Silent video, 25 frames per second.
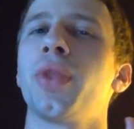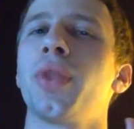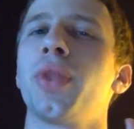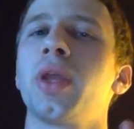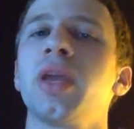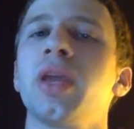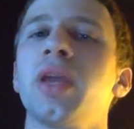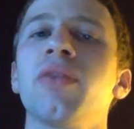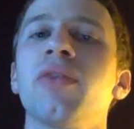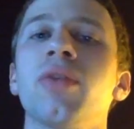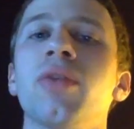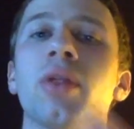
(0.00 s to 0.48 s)

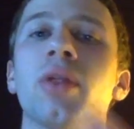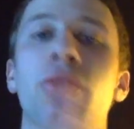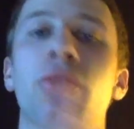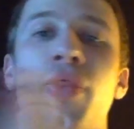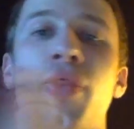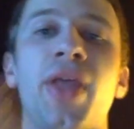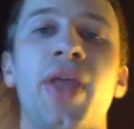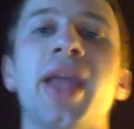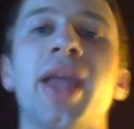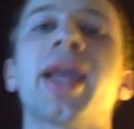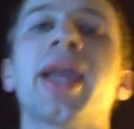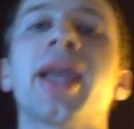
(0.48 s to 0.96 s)
even
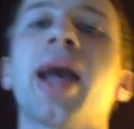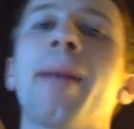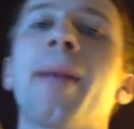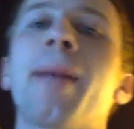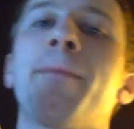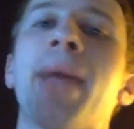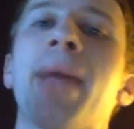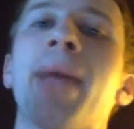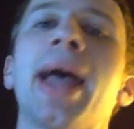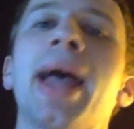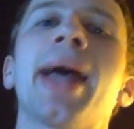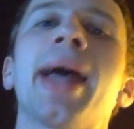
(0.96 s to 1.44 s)
they
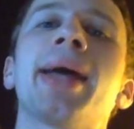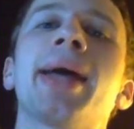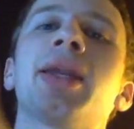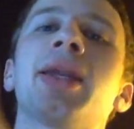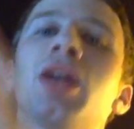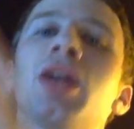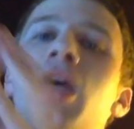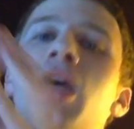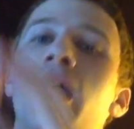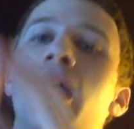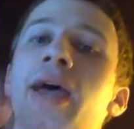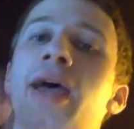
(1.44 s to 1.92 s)
got
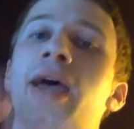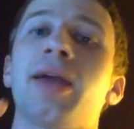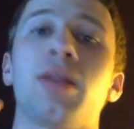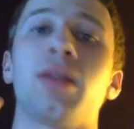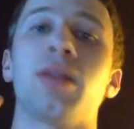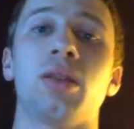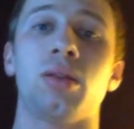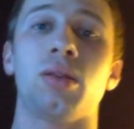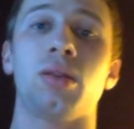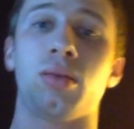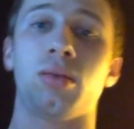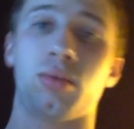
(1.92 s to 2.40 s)
mad at
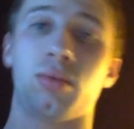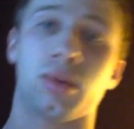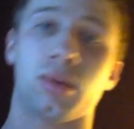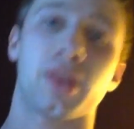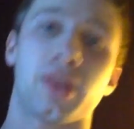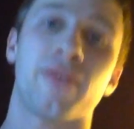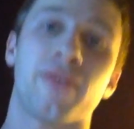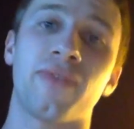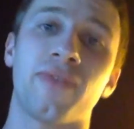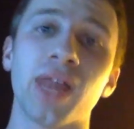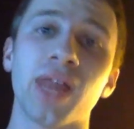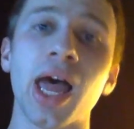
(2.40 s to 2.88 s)

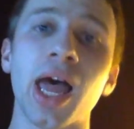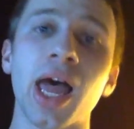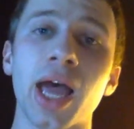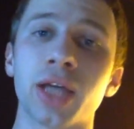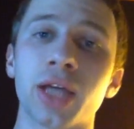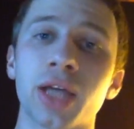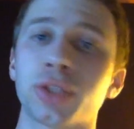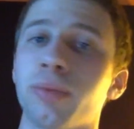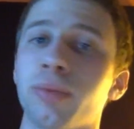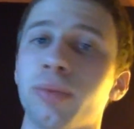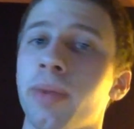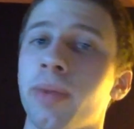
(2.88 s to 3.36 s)
the
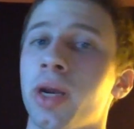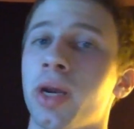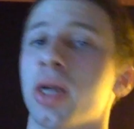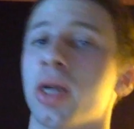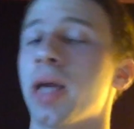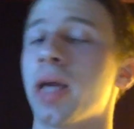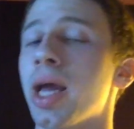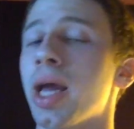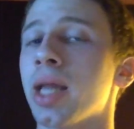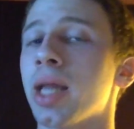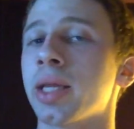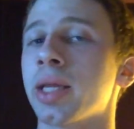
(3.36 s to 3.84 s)
Flash,
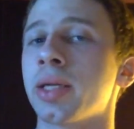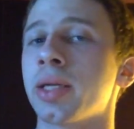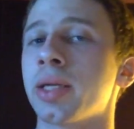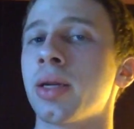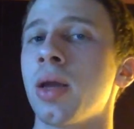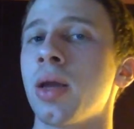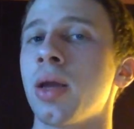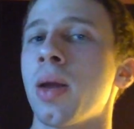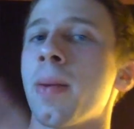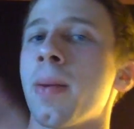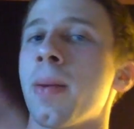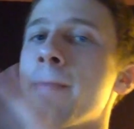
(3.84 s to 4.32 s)
Barry Allen,
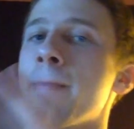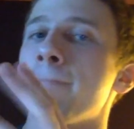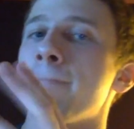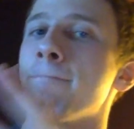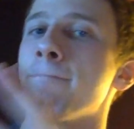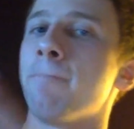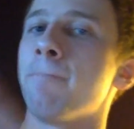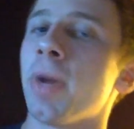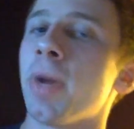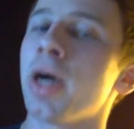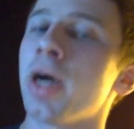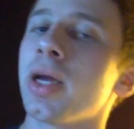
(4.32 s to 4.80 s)

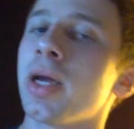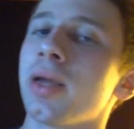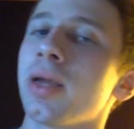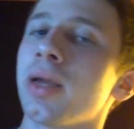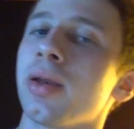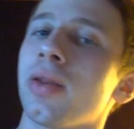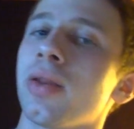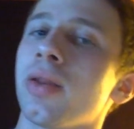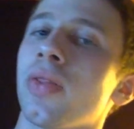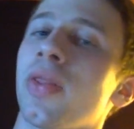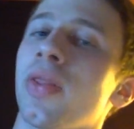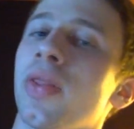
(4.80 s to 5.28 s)

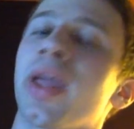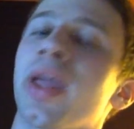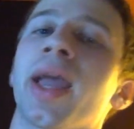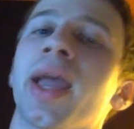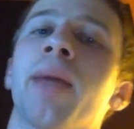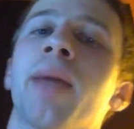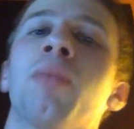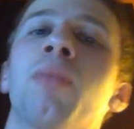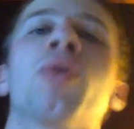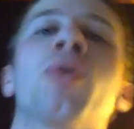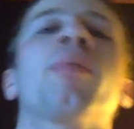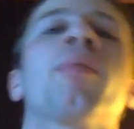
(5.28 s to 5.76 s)
but they
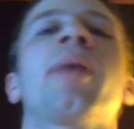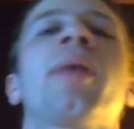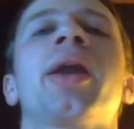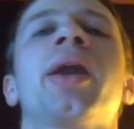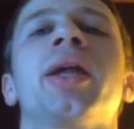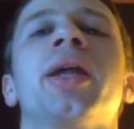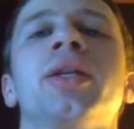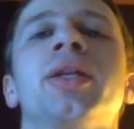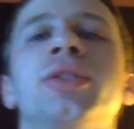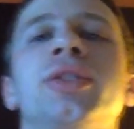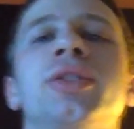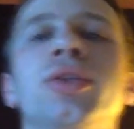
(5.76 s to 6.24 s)
got more mad
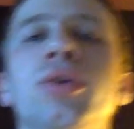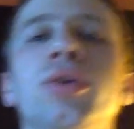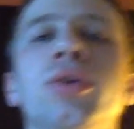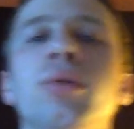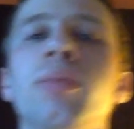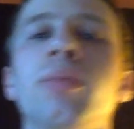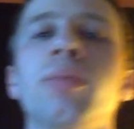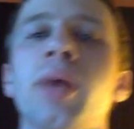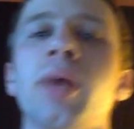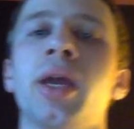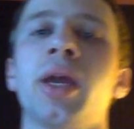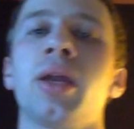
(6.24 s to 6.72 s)
at
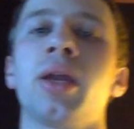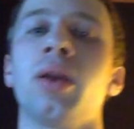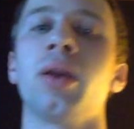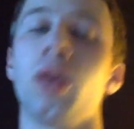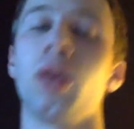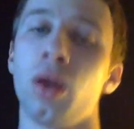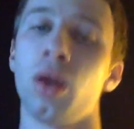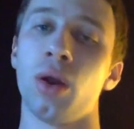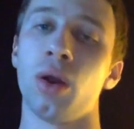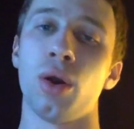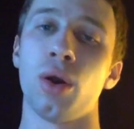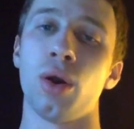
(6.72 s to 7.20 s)
Zoom, and
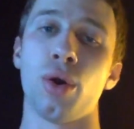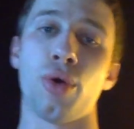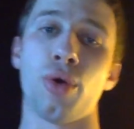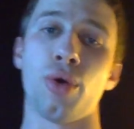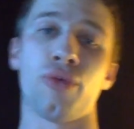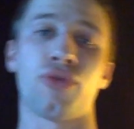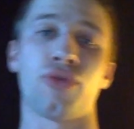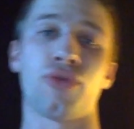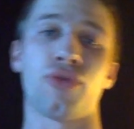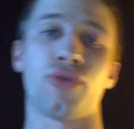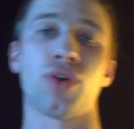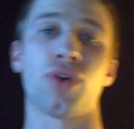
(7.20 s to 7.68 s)

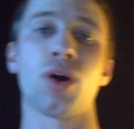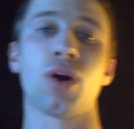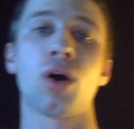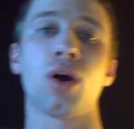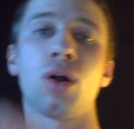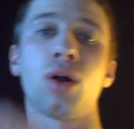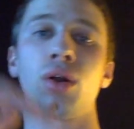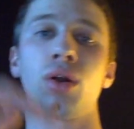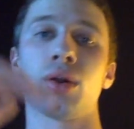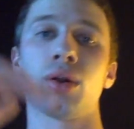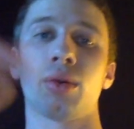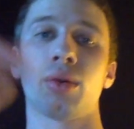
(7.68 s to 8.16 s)

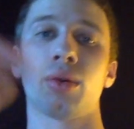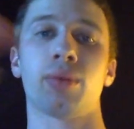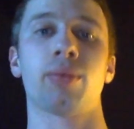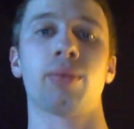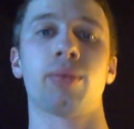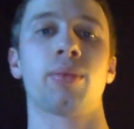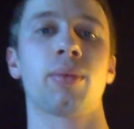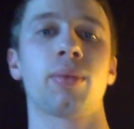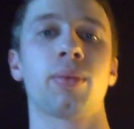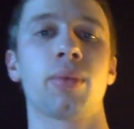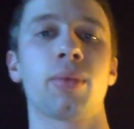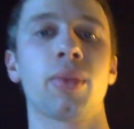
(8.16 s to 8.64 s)
overall,
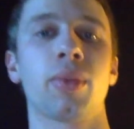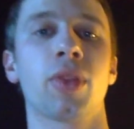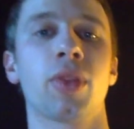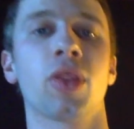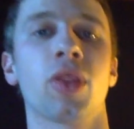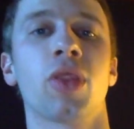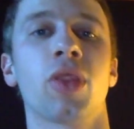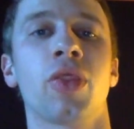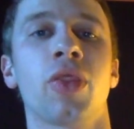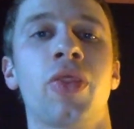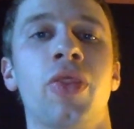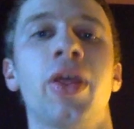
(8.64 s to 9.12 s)

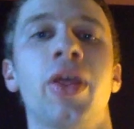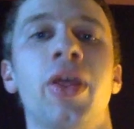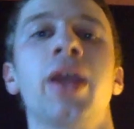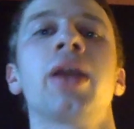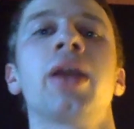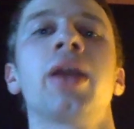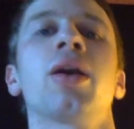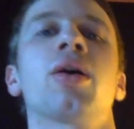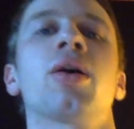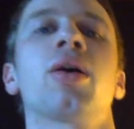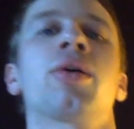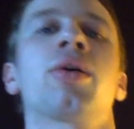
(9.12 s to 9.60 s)

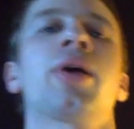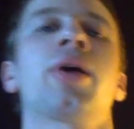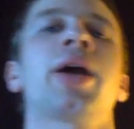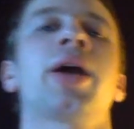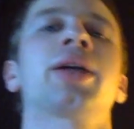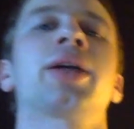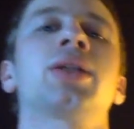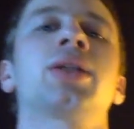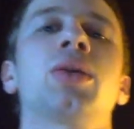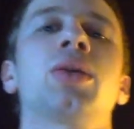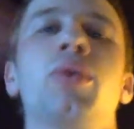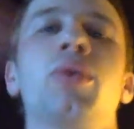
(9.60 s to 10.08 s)
they are
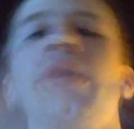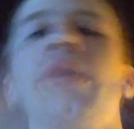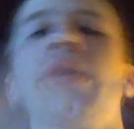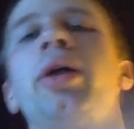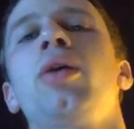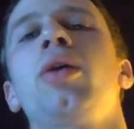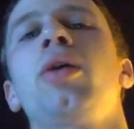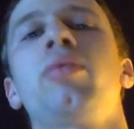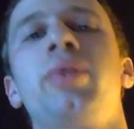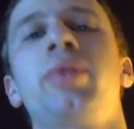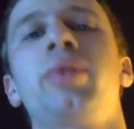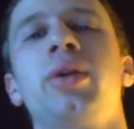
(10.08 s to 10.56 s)
actually what
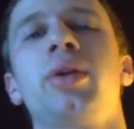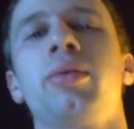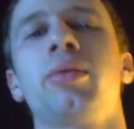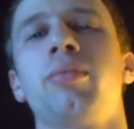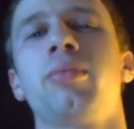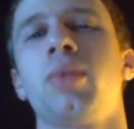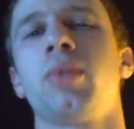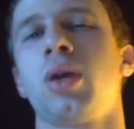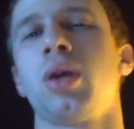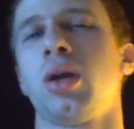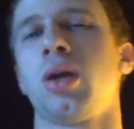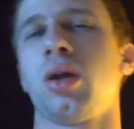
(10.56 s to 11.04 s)
helped him,
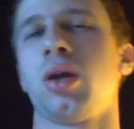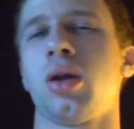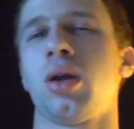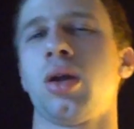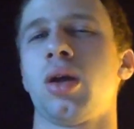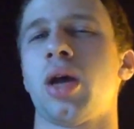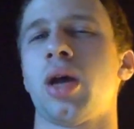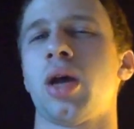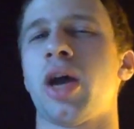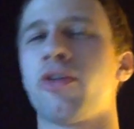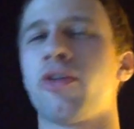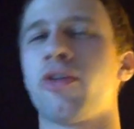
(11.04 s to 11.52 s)

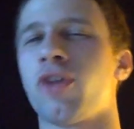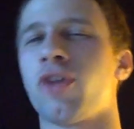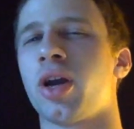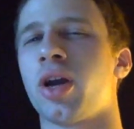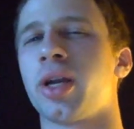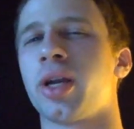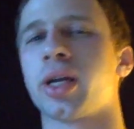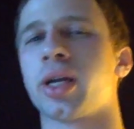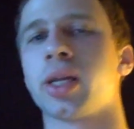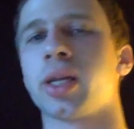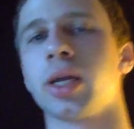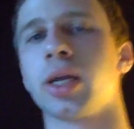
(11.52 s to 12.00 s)

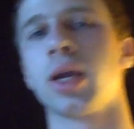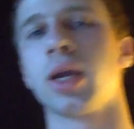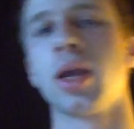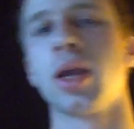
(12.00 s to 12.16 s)
ironically.